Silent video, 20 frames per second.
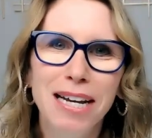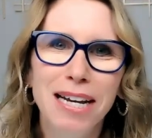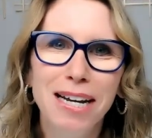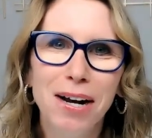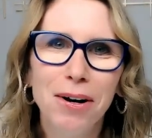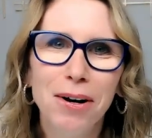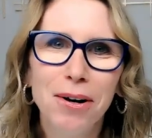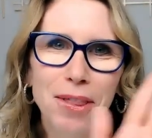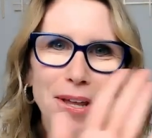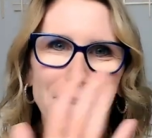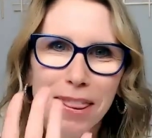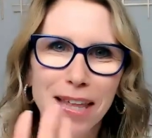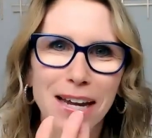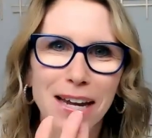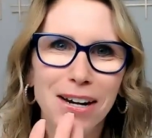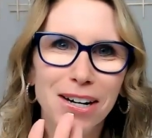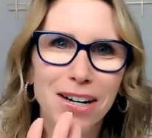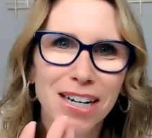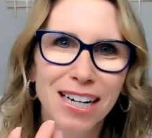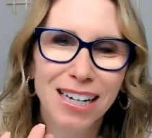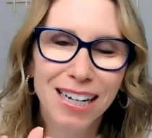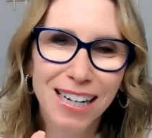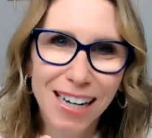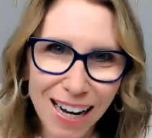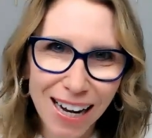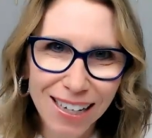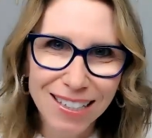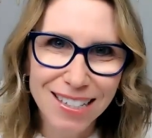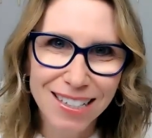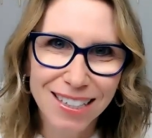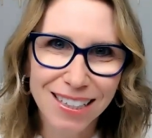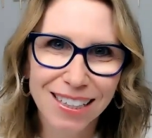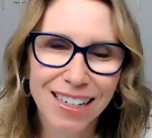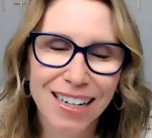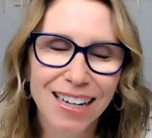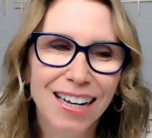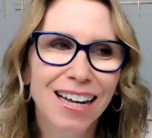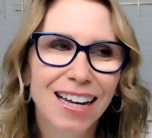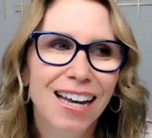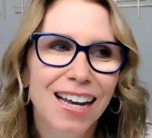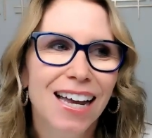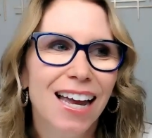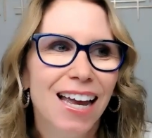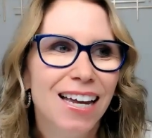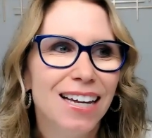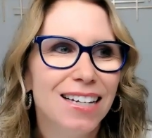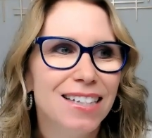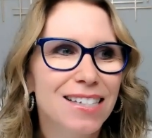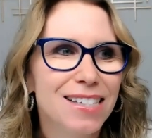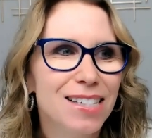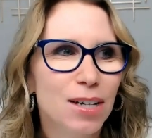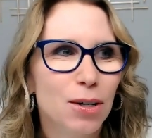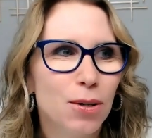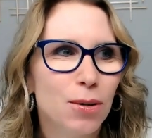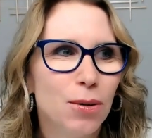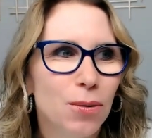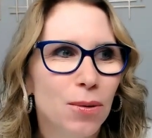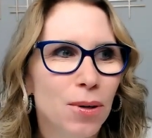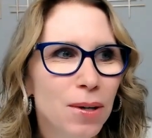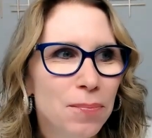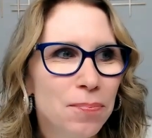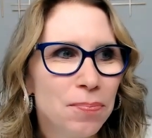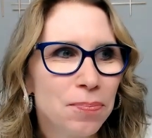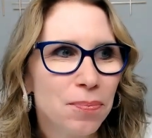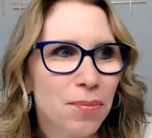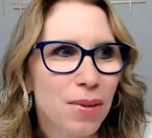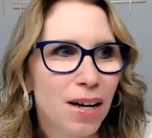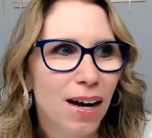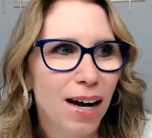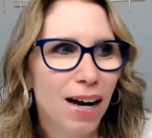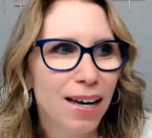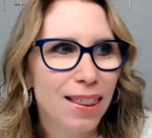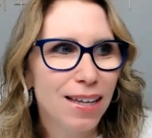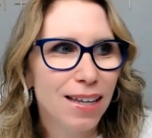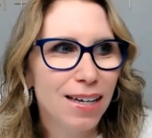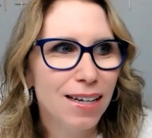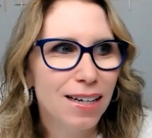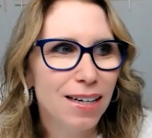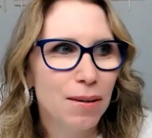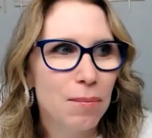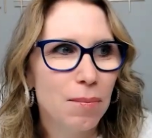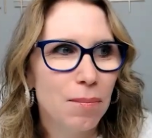We know that they are connected. And so I think